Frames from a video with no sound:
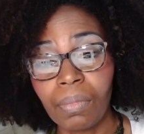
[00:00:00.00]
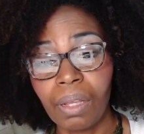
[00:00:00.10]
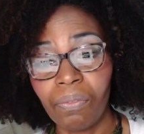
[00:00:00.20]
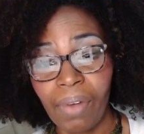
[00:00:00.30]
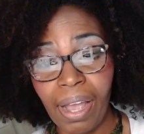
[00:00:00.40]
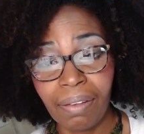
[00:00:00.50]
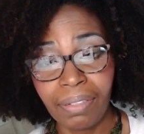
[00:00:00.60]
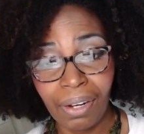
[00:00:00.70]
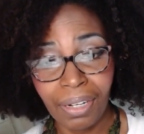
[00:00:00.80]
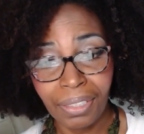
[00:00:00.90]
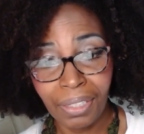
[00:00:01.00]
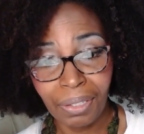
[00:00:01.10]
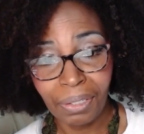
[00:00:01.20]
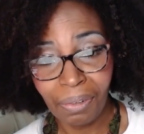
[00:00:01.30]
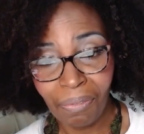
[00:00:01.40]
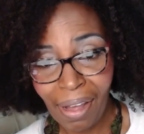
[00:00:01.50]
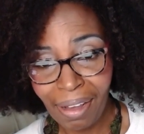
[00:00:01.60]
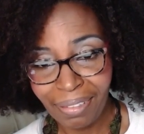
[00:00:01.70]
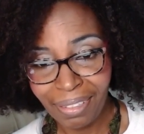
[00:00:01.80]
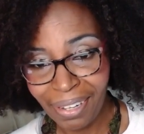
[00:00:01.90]
and 5 stars goes to
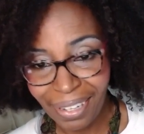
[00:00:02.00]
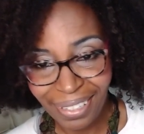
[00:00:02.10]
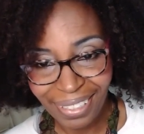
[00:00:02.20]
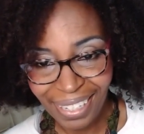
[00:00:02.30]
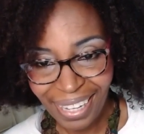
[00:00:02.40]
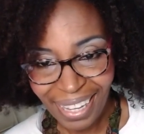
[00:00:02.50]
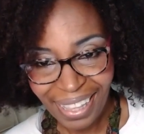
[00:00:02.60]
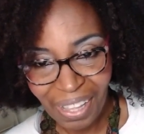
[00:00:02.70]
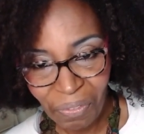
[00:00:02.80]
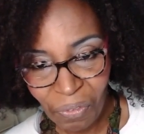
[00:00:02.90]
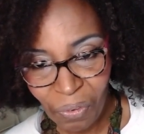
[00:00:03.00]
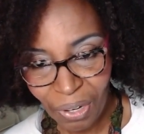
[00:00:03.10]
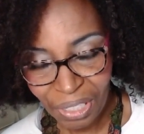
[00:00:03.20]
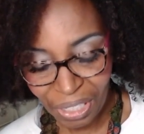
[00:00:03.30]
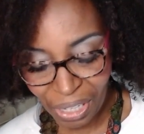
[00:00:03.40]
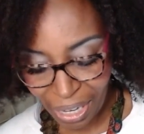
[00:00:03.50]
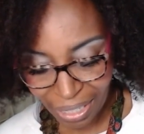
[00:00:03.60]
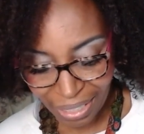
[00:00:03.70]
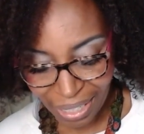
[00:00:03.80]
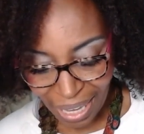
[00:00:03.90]
5 stars. Then 4
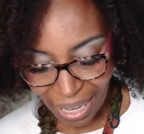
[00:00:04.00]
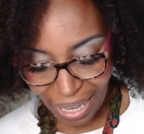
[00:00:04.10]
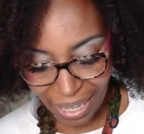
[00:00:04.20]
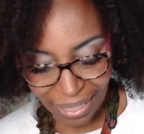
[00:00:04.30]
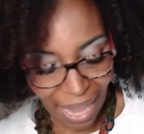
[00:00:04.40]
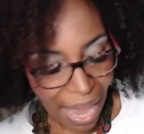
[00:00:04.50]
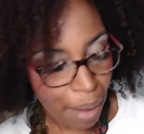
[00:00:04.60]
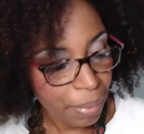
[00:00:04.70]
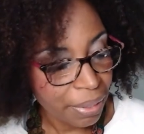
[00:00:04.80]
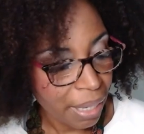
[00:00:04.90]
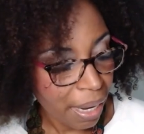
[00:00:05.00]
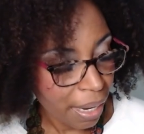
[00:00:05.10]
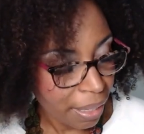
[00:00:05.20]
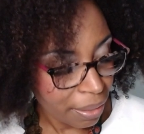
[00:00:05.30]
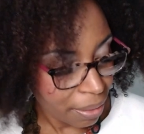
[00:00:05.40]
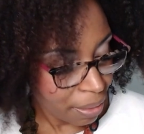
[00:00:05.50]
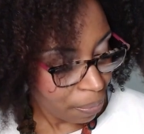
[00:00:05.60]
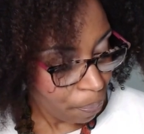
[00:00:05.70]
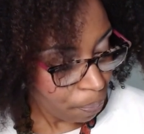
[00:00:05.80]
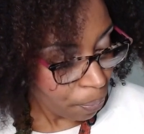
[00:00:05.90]
stars is Amazon's
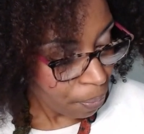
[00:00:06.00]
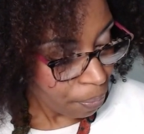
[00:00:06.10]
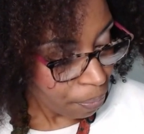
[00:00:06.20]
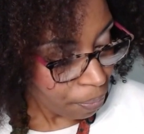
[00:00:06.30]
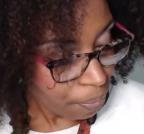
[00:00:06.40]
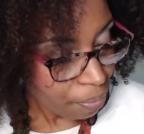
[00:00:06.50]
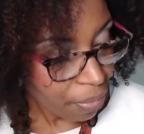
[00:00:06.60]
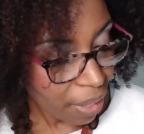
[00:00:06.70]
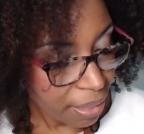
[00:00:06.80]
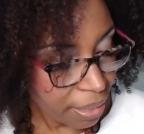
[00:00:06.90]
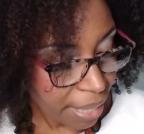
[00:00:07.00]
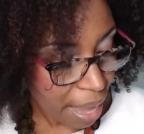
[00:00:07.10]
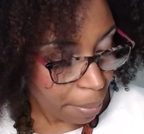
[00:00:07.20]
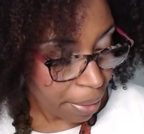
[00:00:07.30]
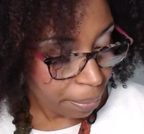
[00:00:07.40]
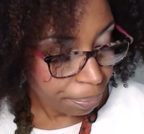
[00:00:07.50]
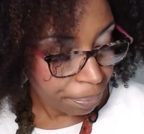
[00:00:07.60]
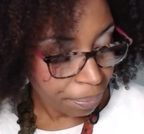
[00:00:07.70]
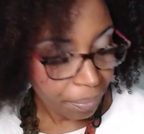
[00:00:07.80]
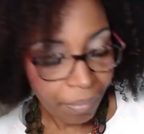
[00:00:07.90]
salmon
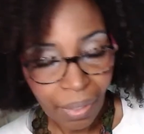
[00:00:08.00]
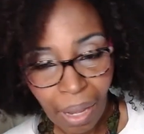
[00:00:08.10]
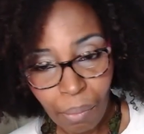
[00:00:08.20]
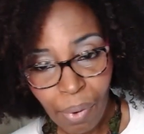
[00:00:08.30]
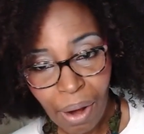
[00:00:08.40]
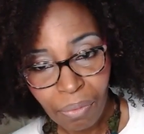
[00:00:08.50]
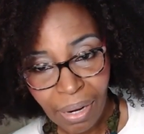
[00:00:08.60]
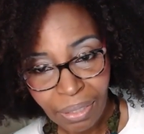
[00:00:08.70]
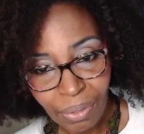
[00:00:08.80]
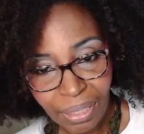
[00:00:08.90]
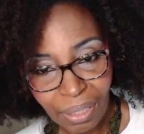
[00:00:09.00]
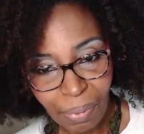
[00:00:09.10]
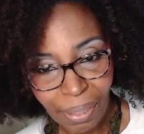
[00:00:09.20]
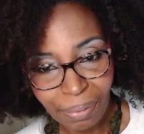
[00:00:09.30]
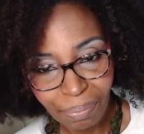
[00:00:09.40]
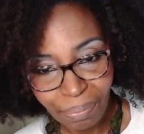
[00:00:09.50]
and brown rice recipe.